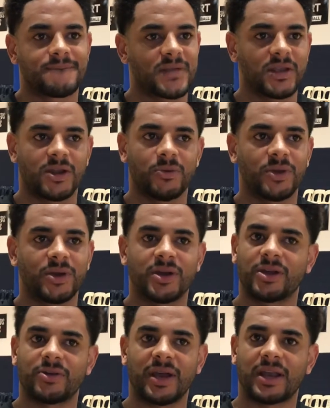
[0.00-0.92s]
we've got
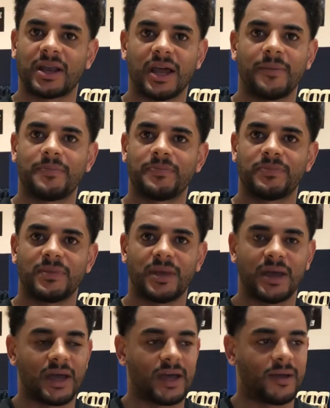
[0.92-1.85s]
a great club.
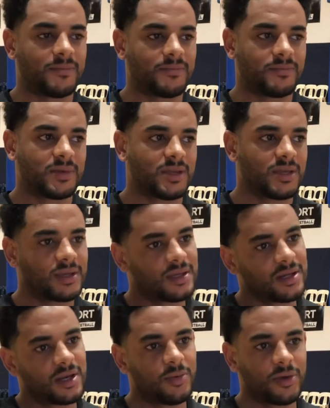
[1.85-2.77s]

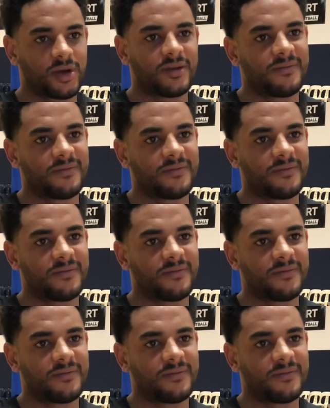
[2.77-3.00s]
We're going to